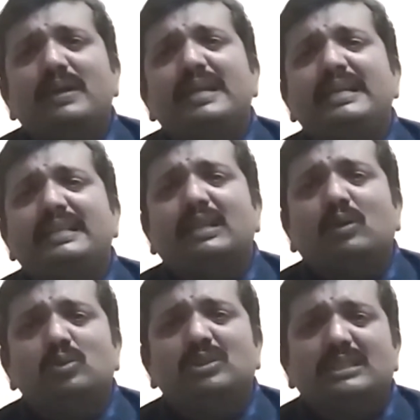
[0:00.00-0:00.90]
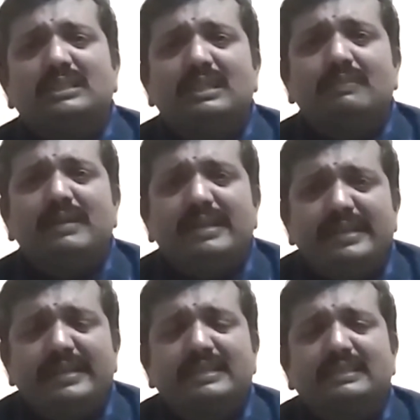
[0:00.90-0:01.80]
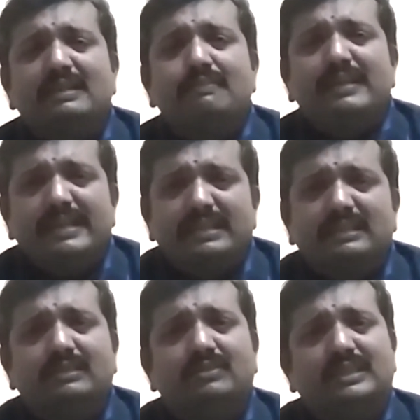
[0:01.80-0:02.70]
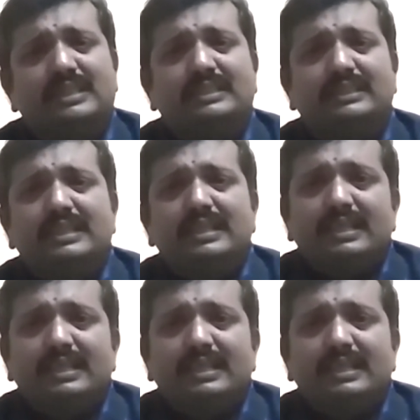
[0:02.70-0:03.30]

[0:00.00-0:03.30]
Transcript: many thousands and millions and billions of cells,